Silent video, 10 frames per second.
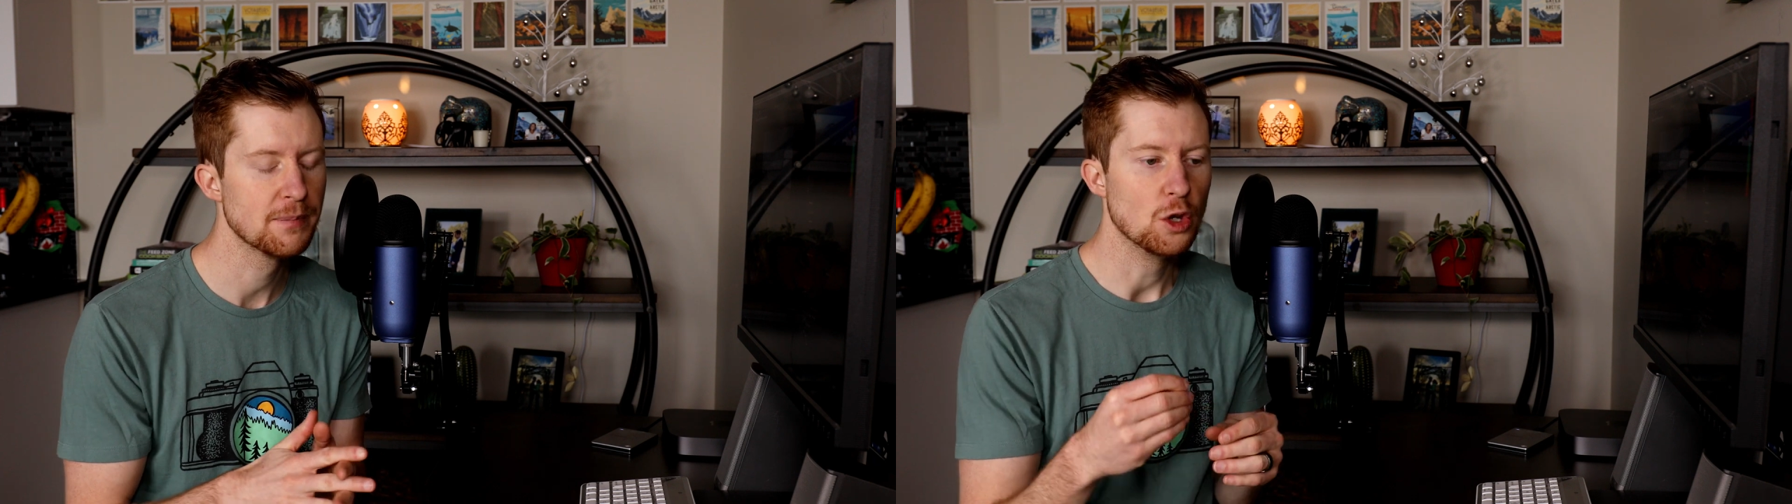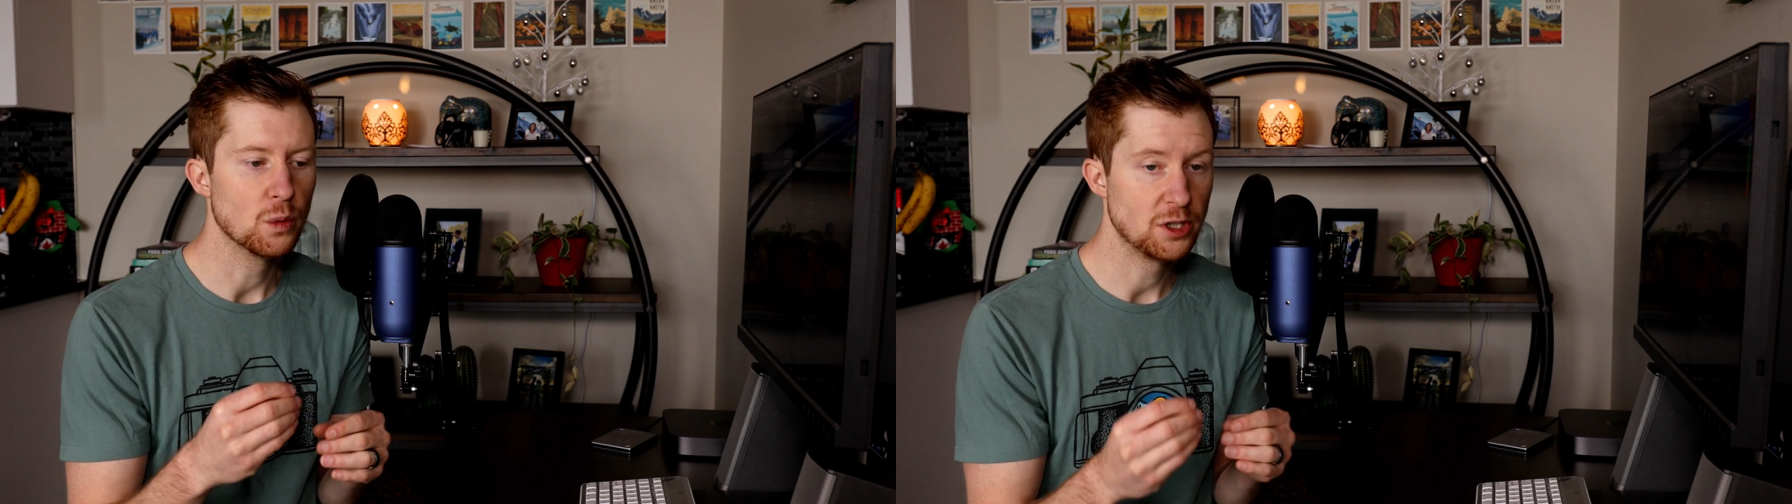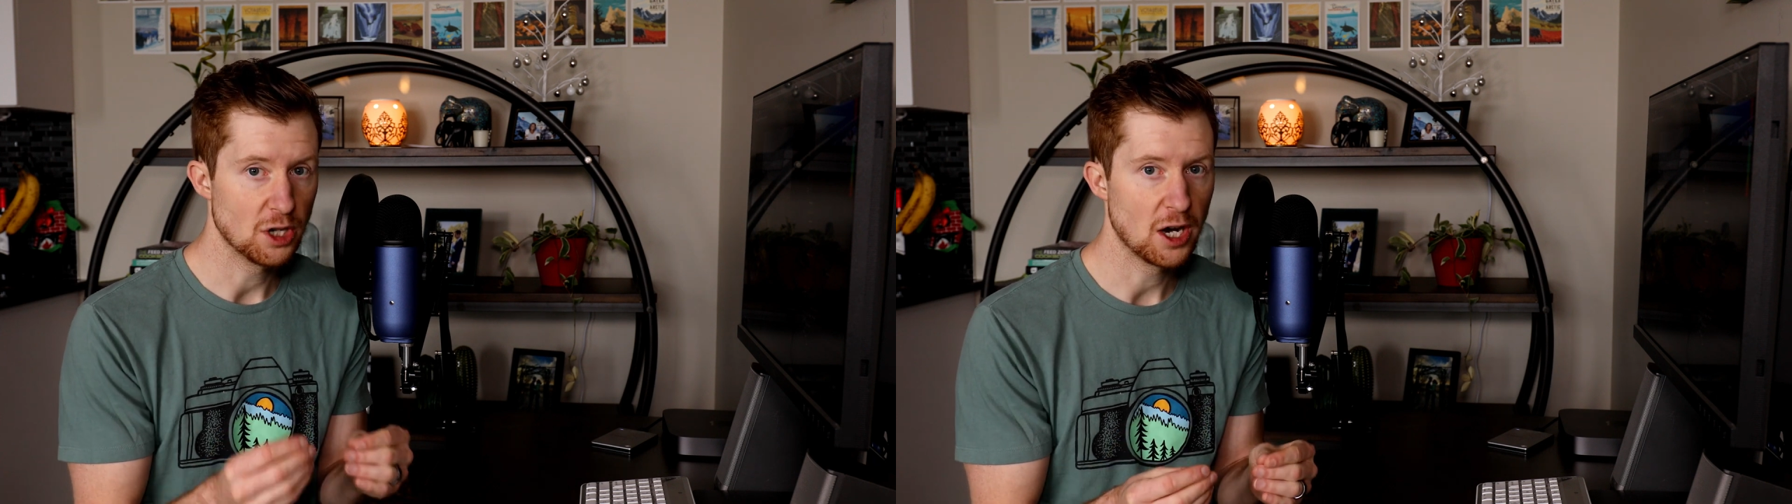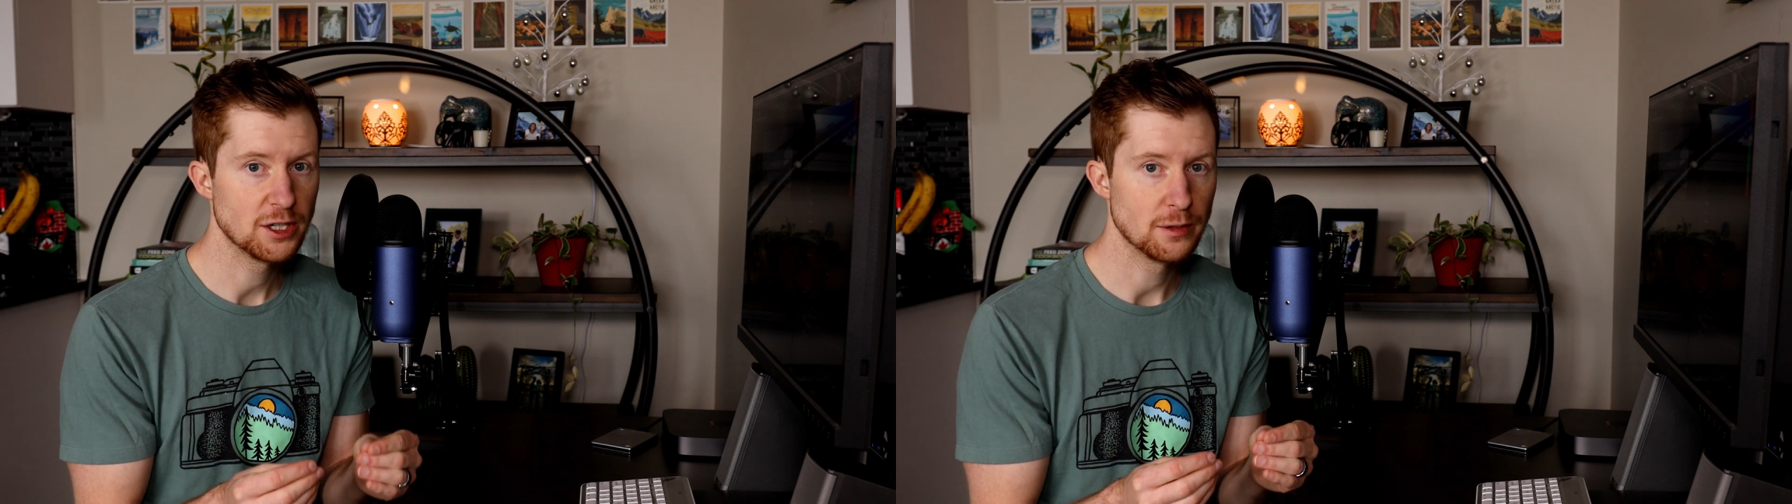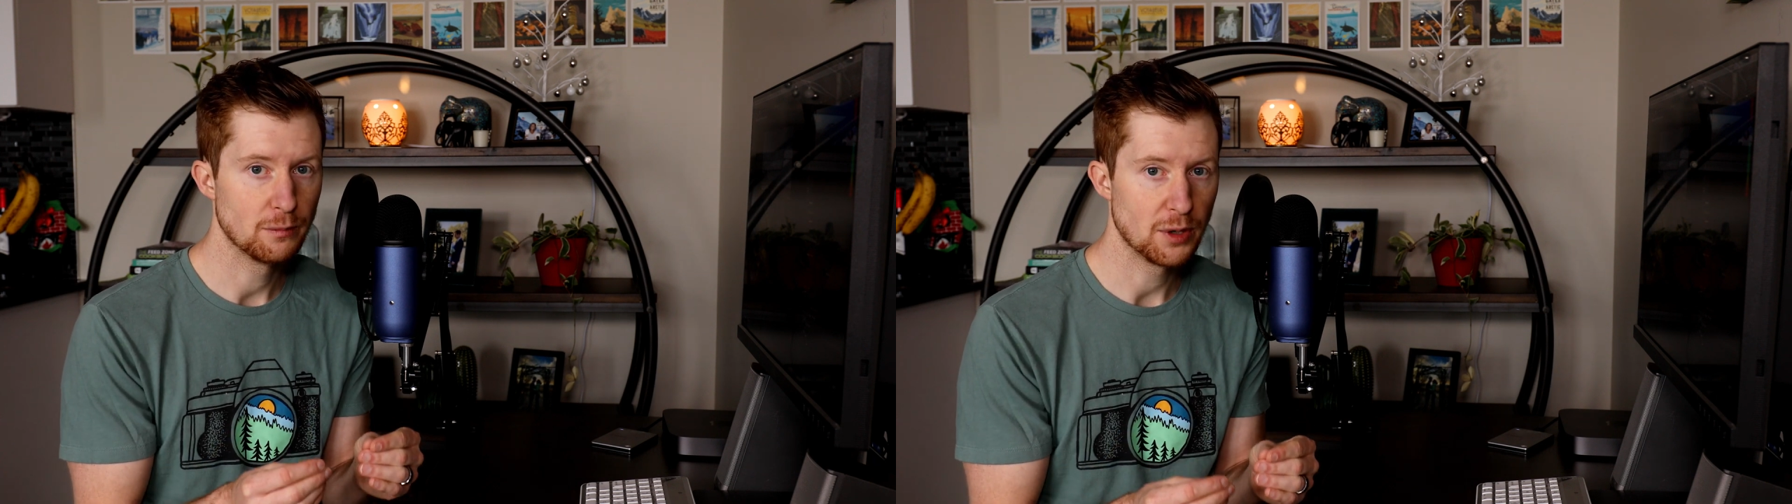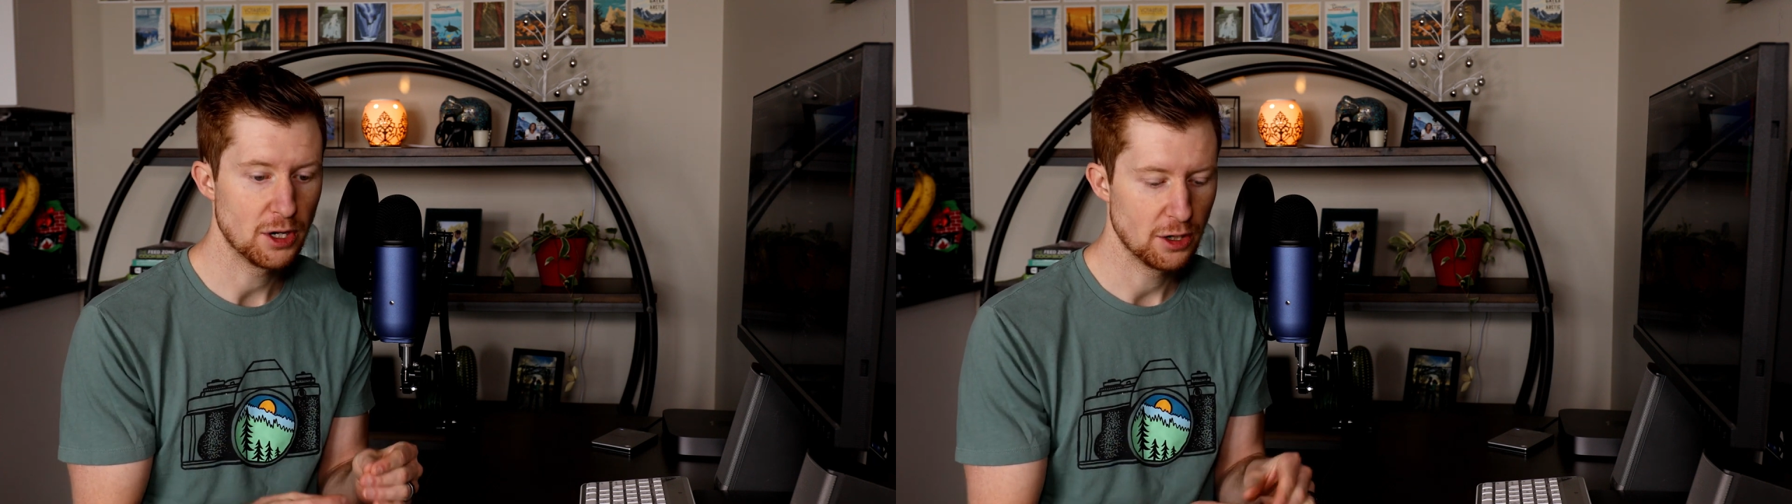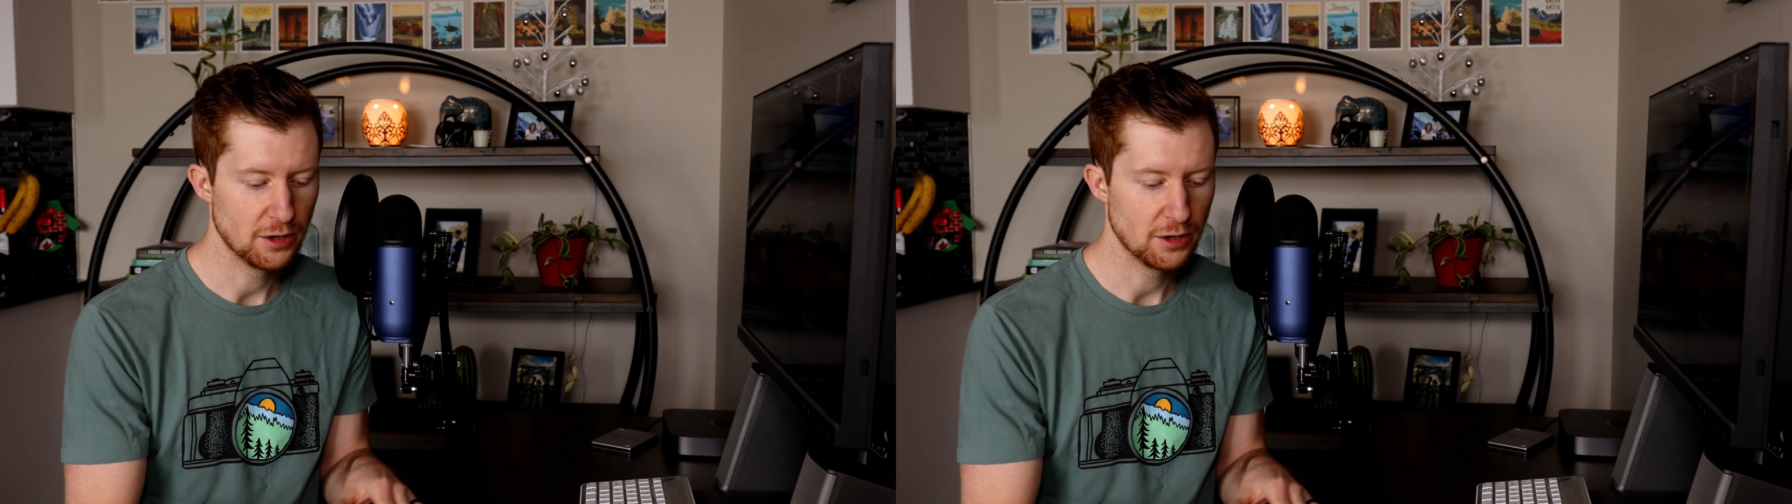you would dodge and burn